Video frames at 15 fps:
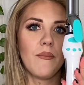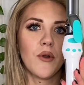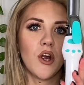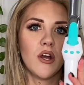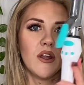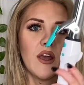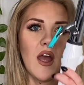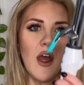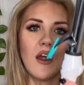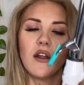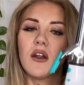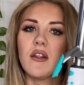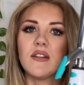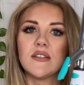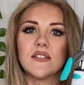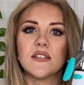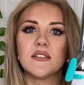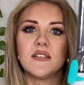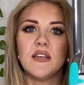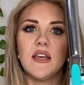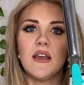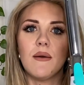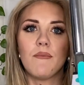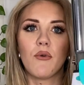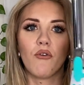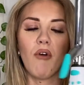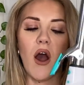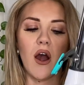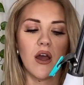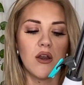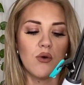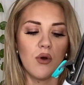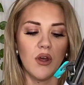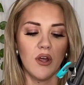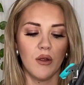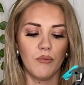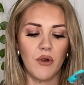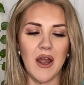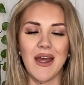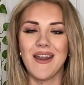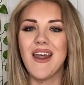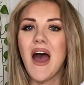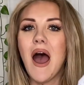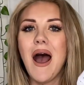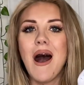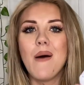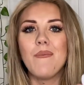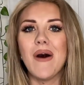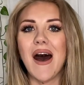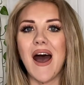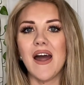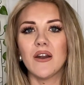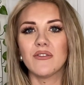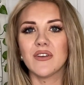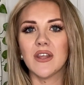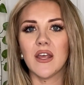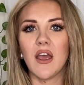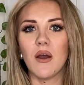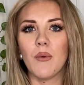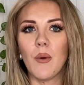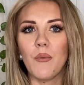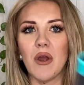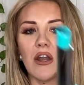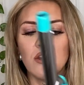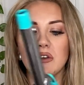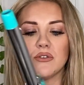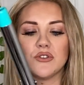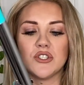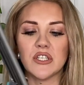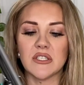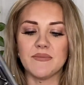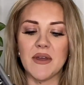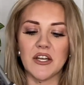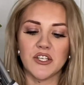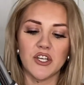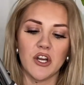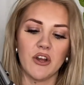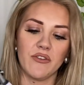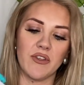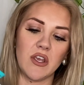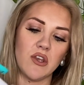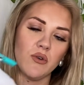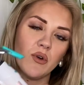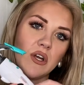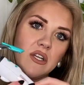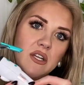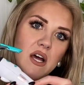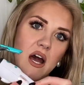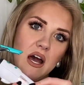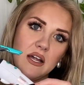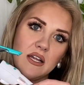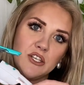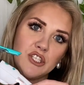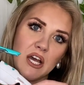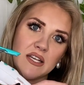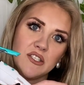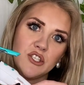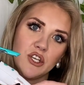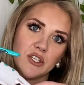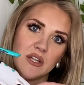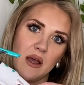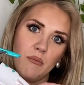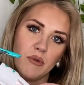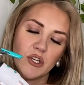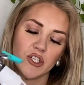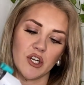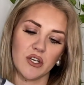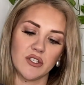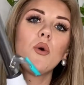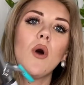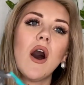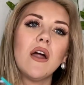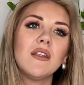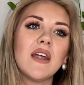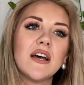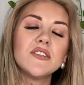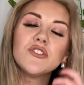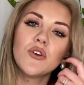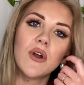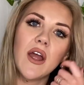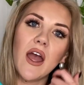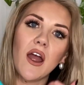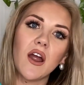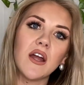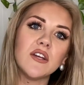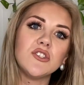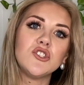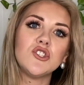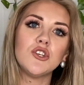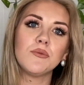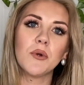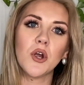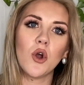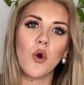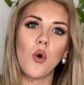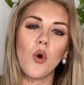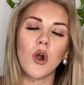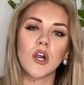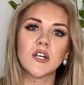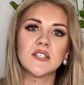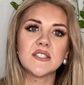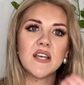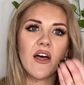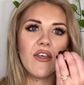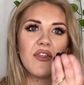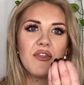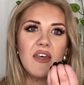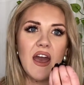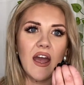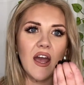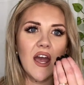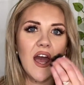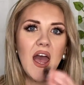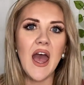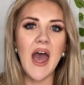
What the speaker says: curling iron. This is the Moroccan Oil brand. But I don't really care what brand you use, just make sure that you can adjust your temperature. So unless your hair is super coarse, thick,